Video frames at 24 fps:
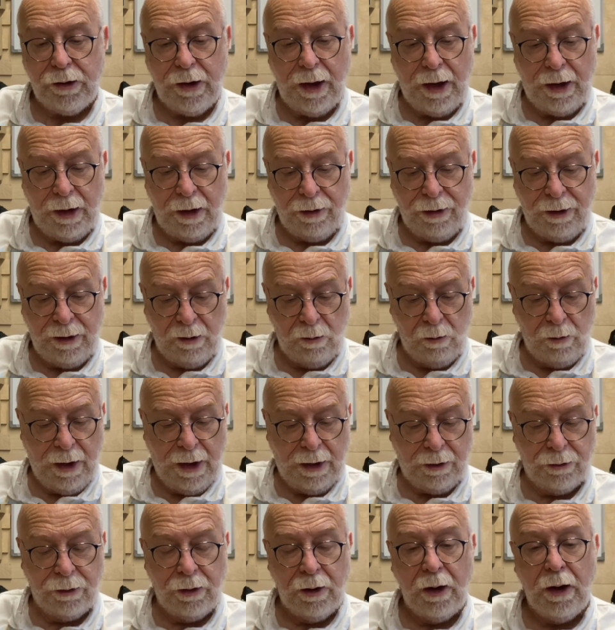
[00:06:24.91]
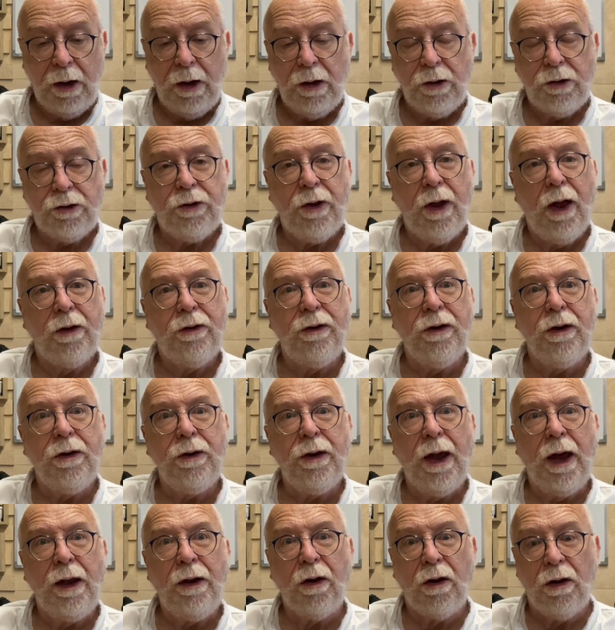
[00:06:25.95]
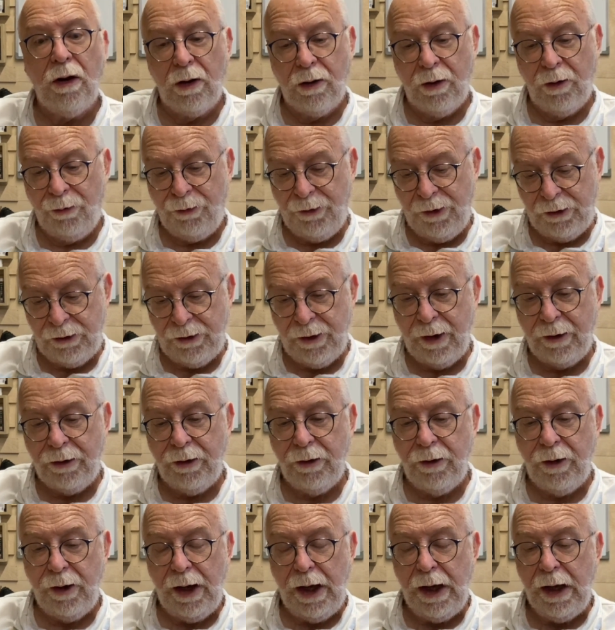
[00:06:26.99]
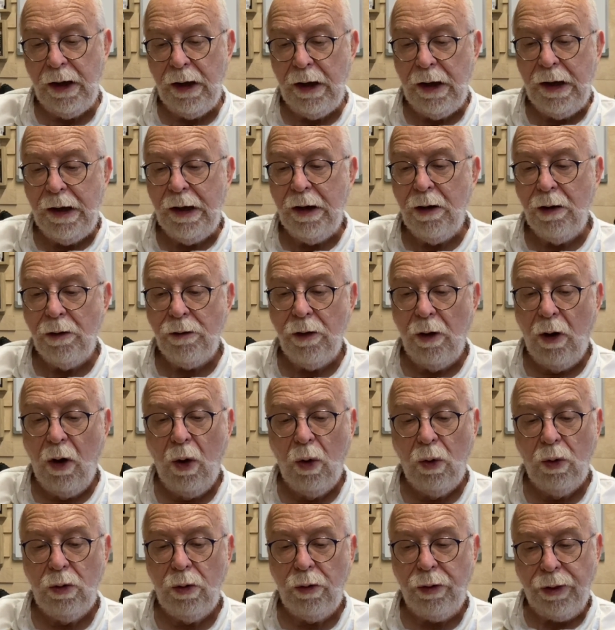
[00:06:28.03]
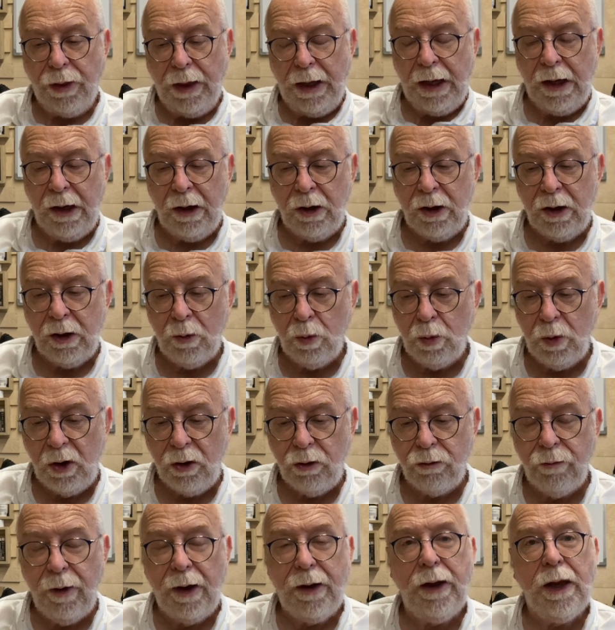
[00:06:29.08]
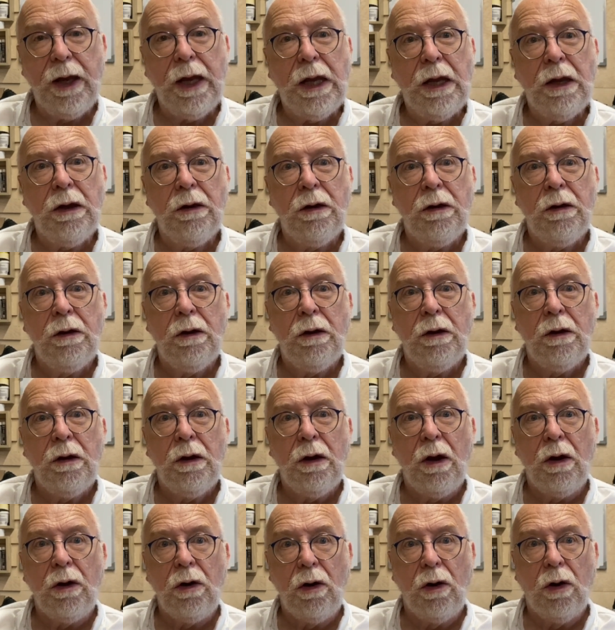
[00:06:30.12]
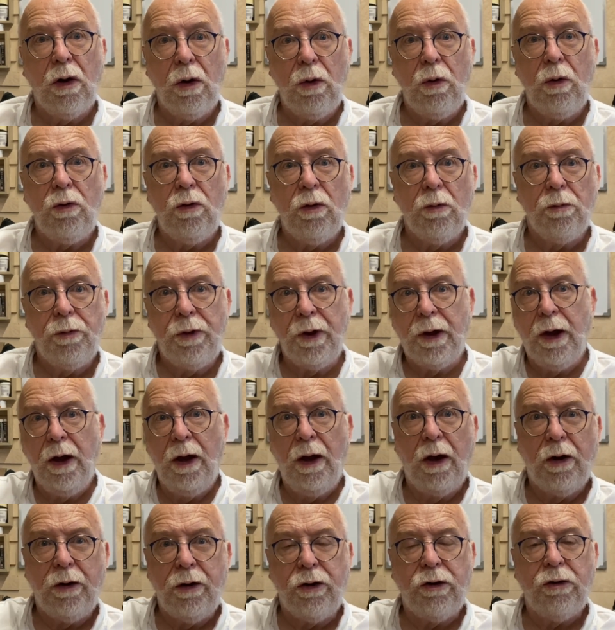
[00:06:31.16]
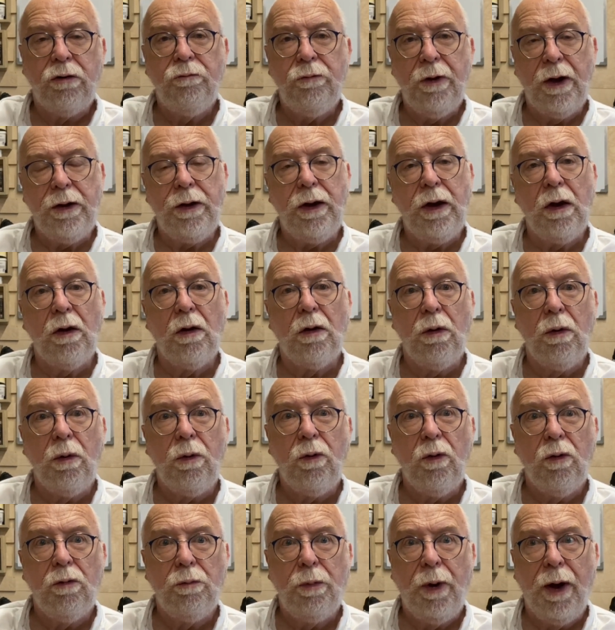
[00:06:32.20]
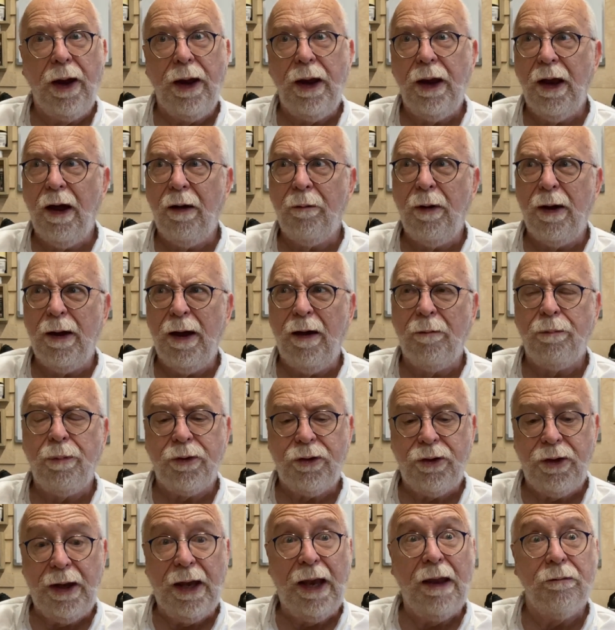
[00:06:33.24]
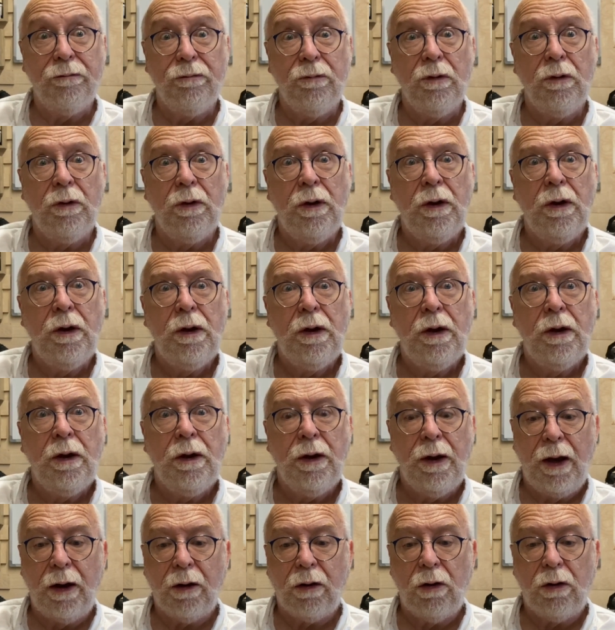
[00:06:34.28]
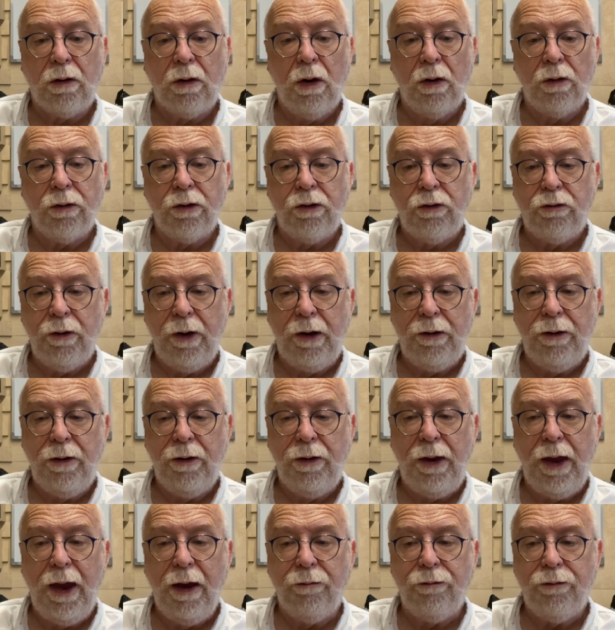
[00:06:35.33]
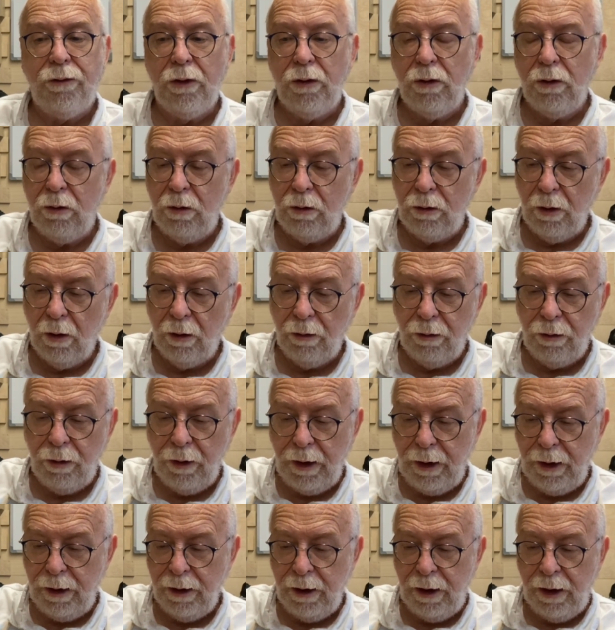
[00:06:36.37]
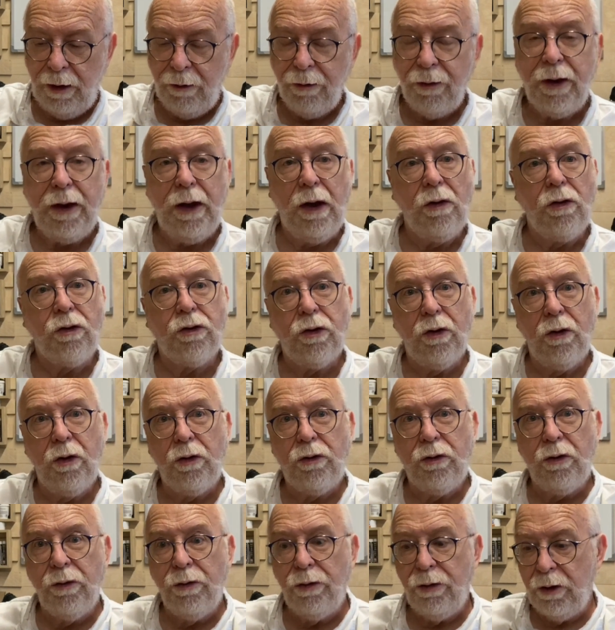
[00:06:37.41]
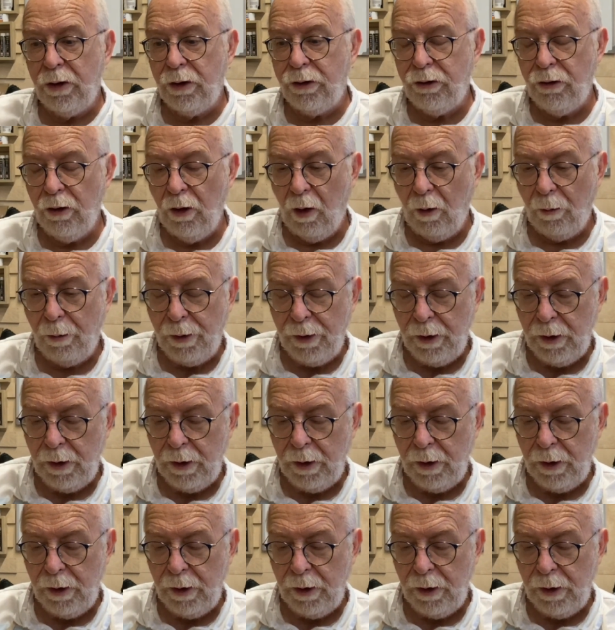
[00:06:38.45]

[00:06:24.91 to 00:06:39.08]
And I think we had started at 9 o'clock on the Saturday. The whole thing was ready and glued up, the carcass ready and glued up by 11:30, and I could concentrate in the afternoon on the insert at the top.